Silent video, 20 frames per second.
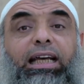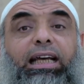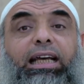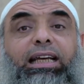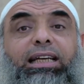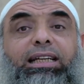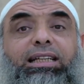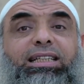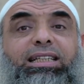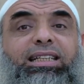
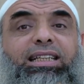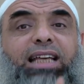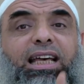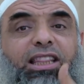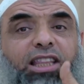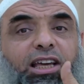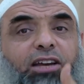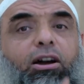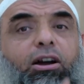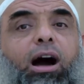is
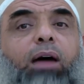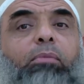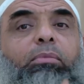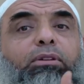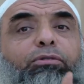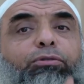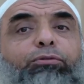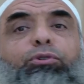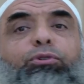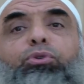the
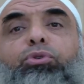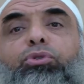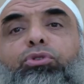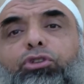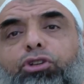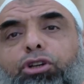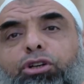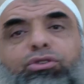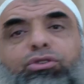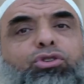common
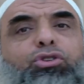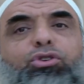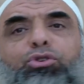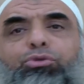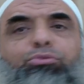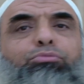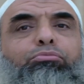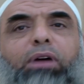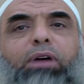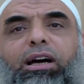food
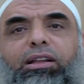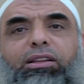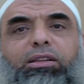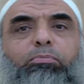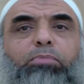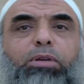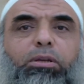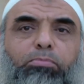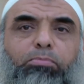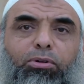consumed by the
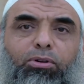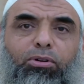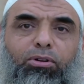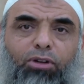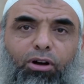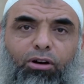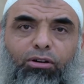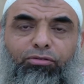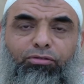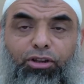
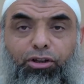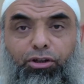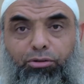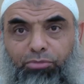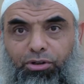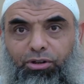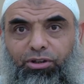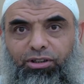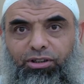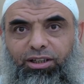people of the
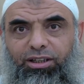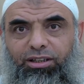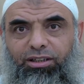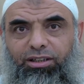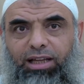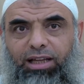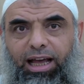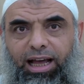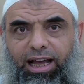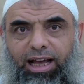community,
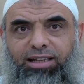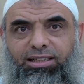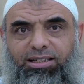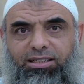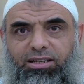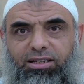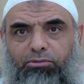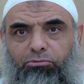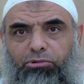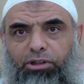
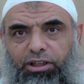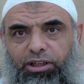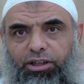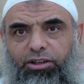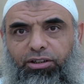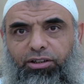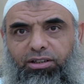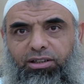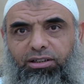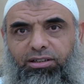as
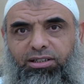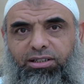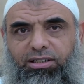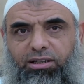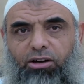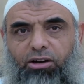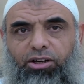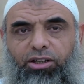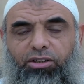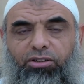we
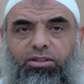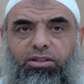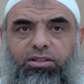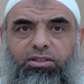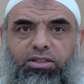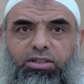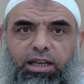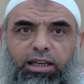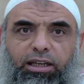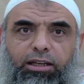started
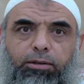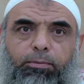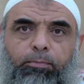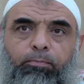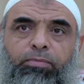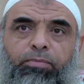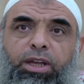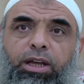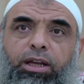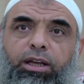saying.
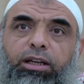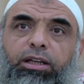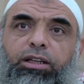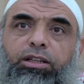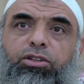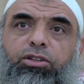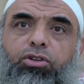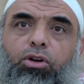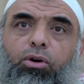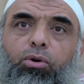
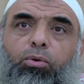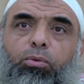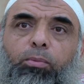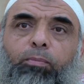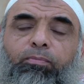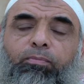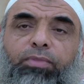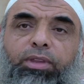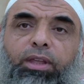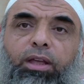So,
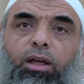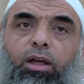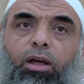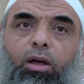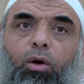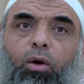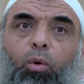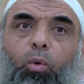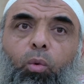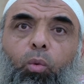
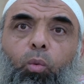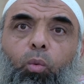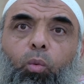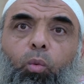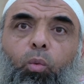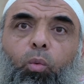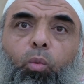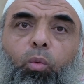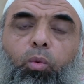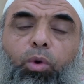
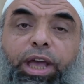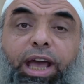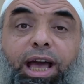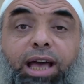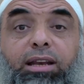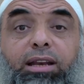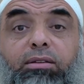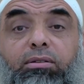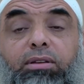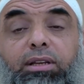
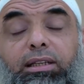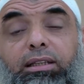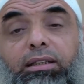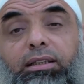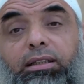the